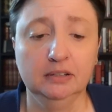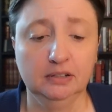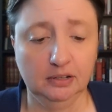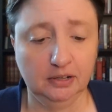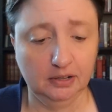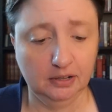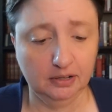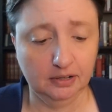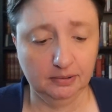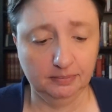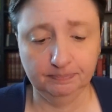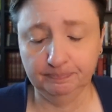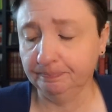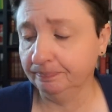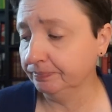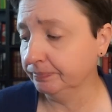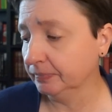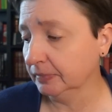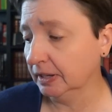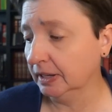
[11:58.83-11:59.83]
Um,
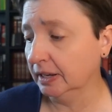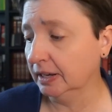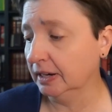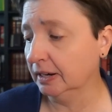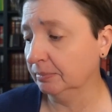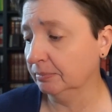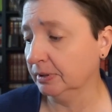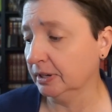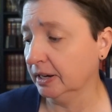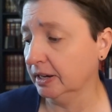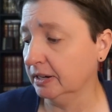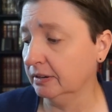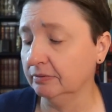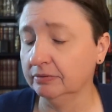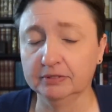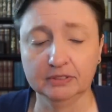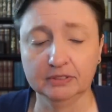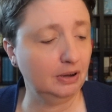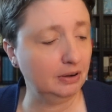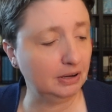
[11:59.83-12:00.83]
and I'm kind of,
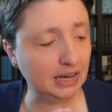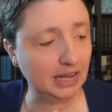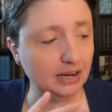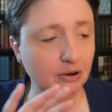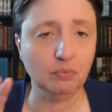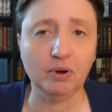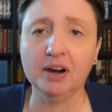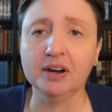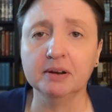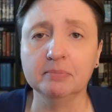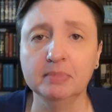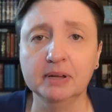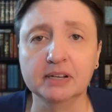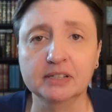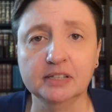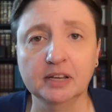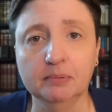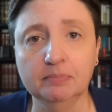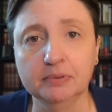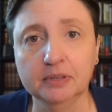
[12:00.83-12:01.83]
I kind of wanted to
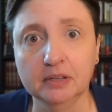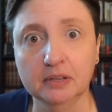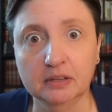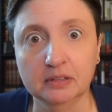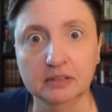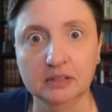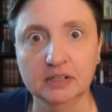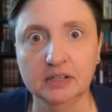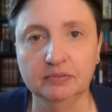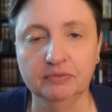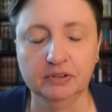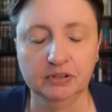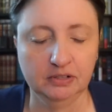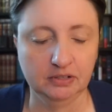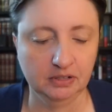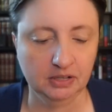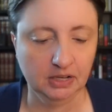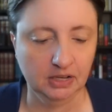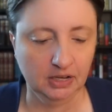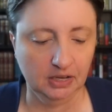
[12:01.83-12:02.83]
mix up the, the different